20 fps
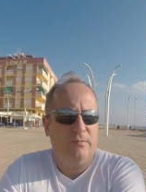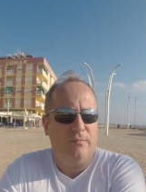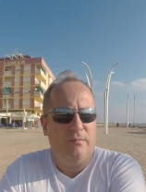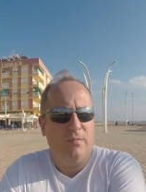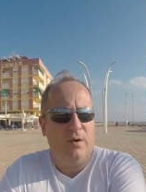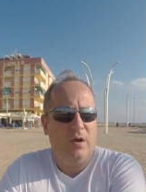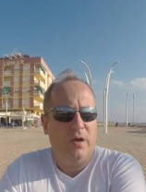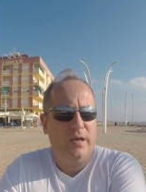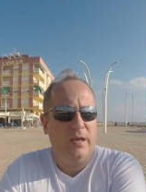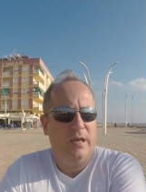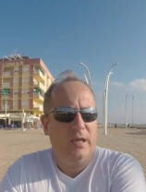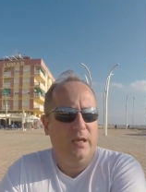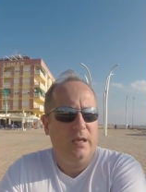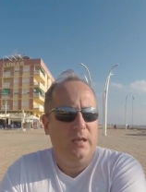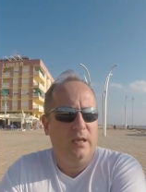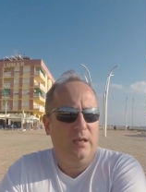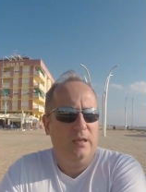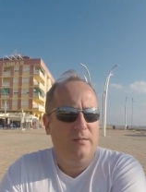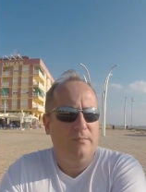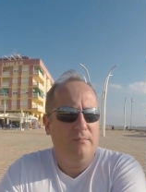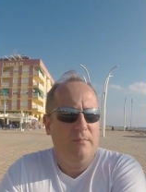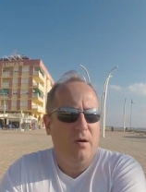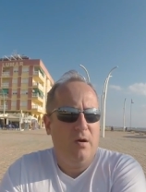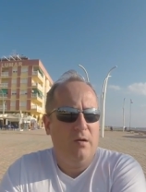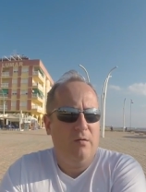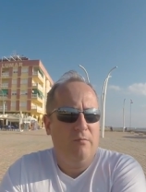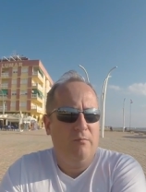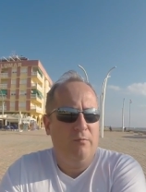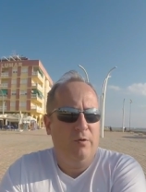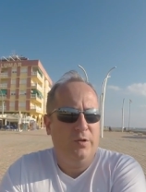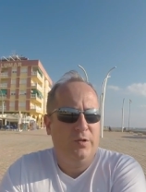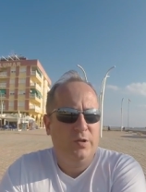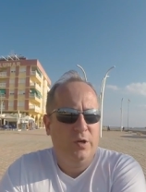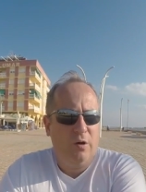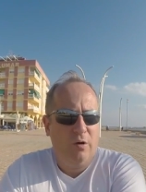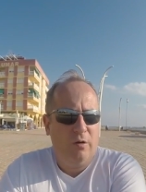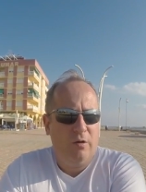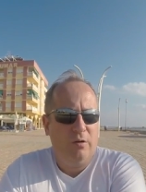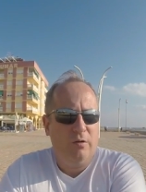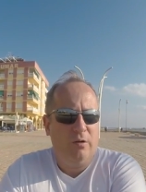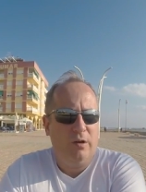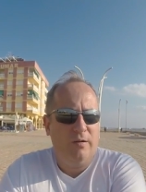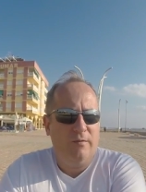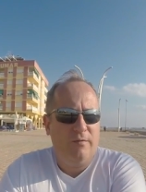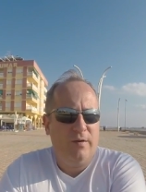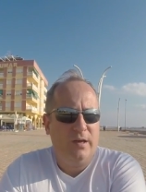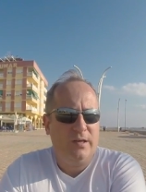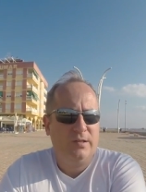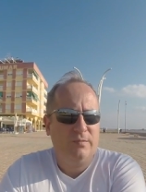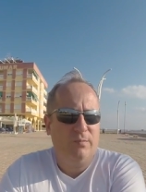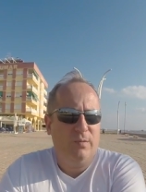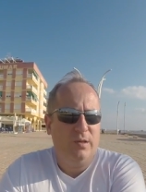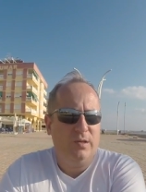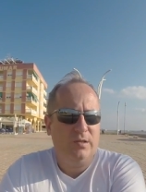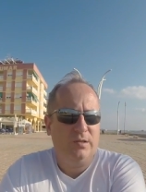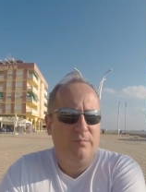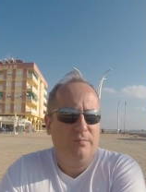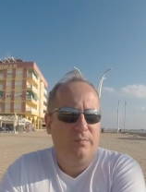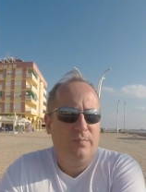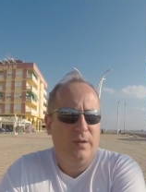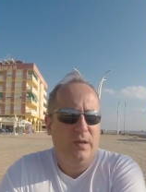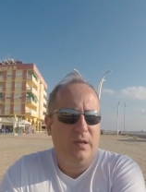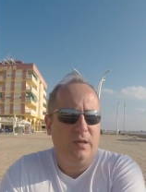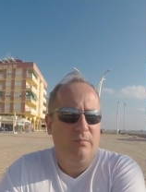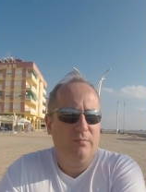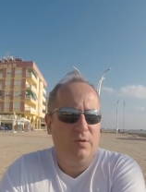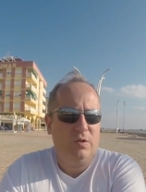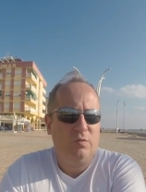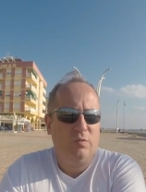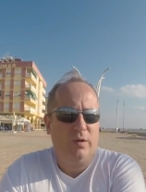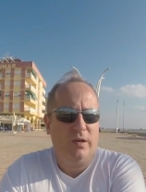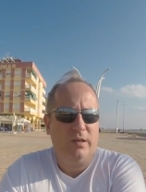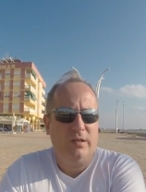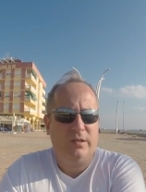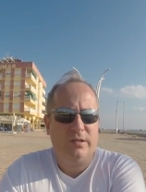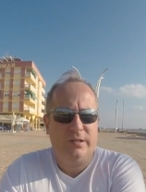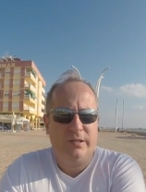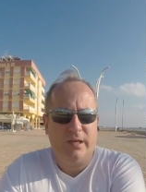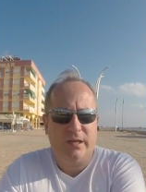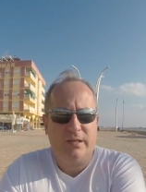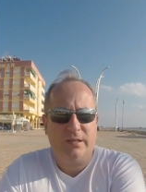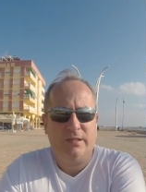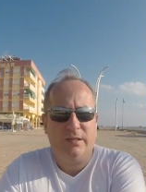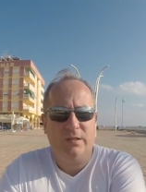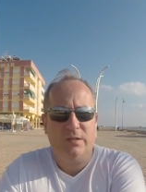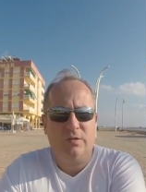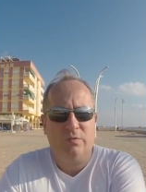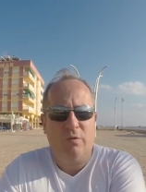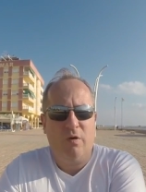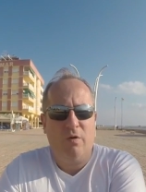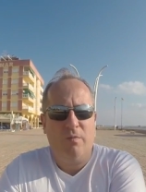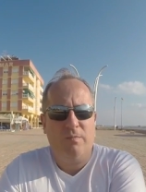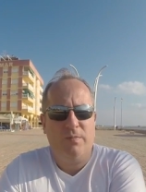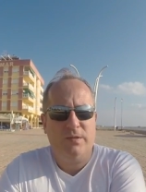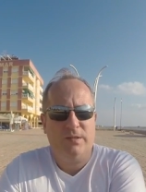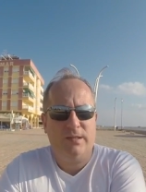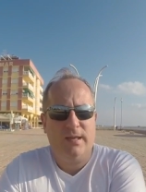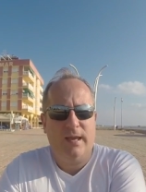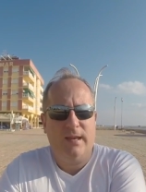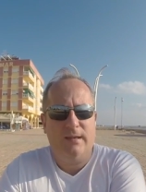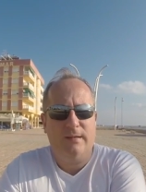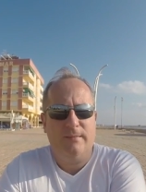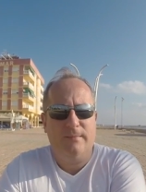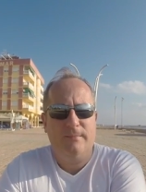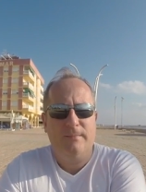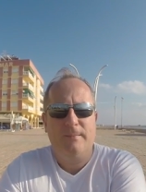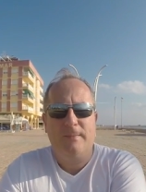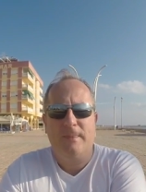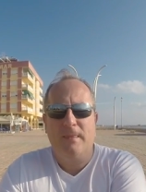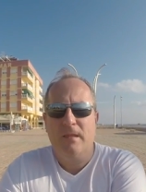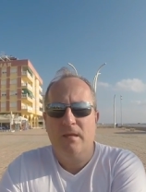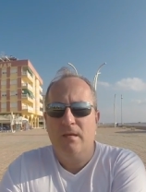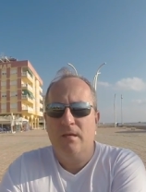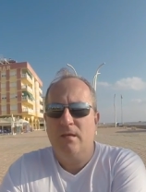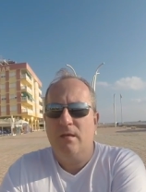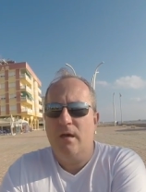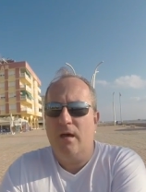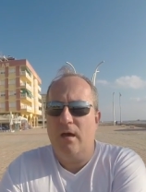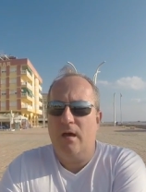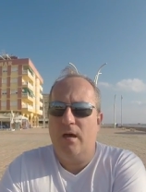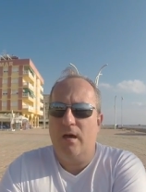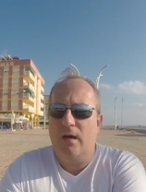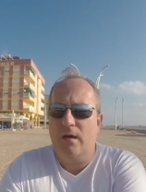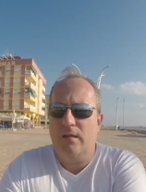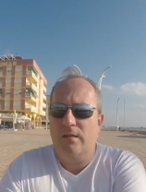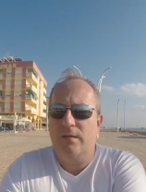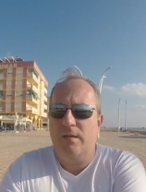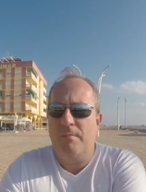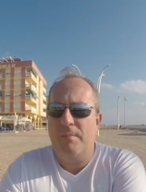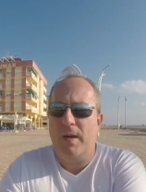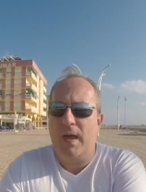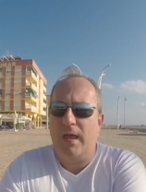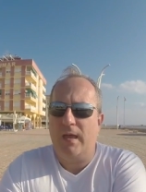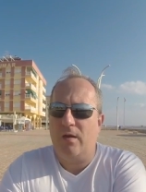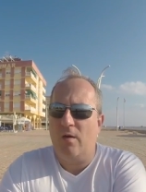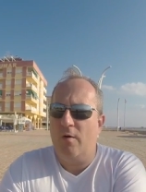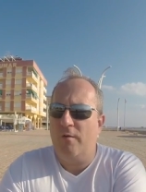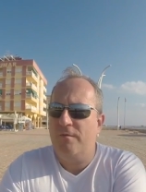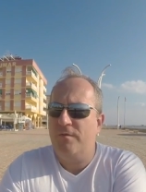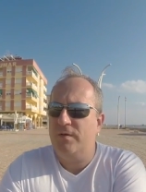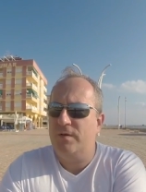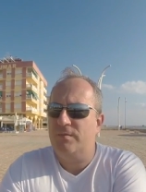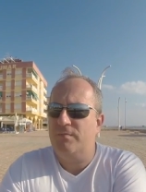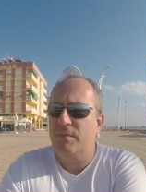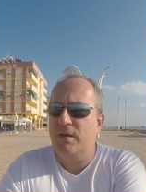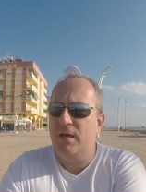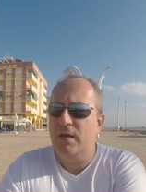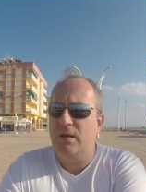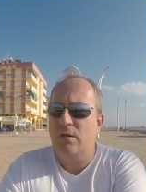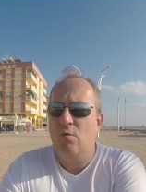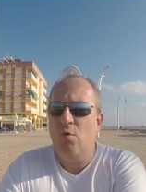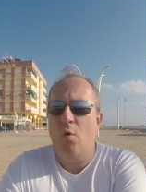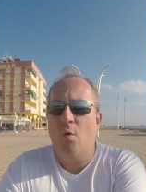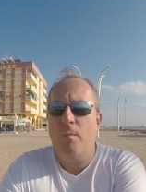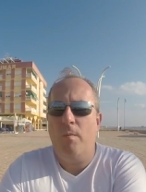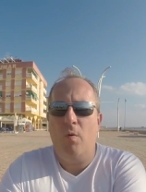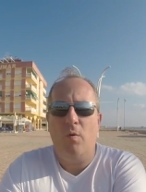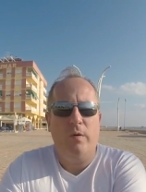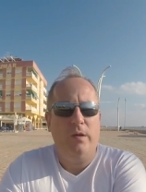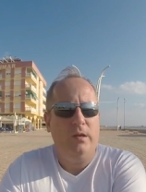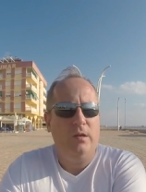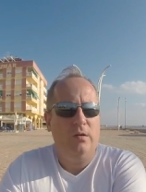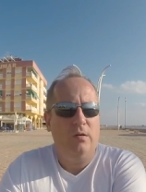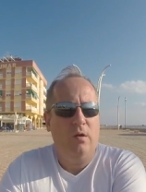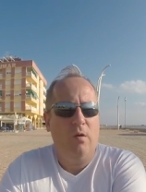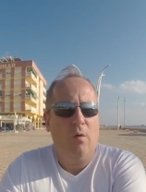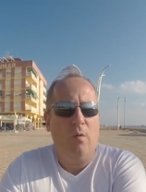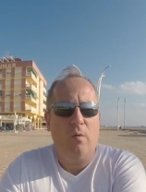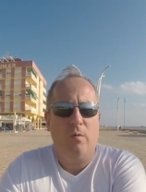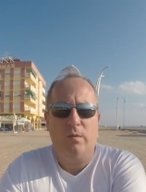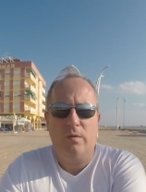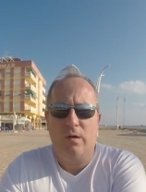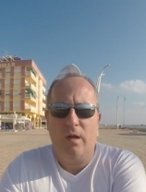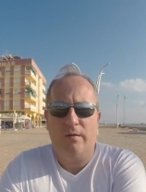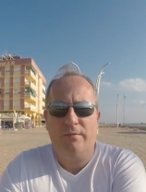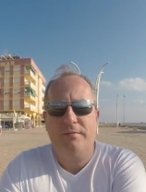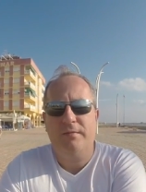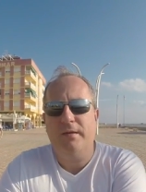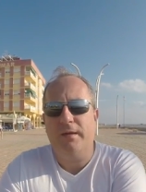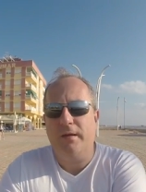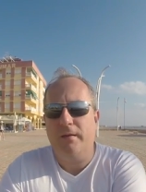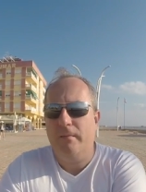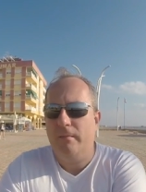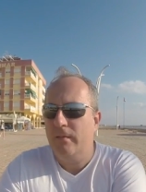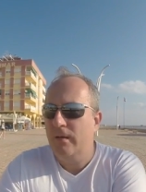My return on investments being between 6 and 12%. The bank offers me 0.0 nothing.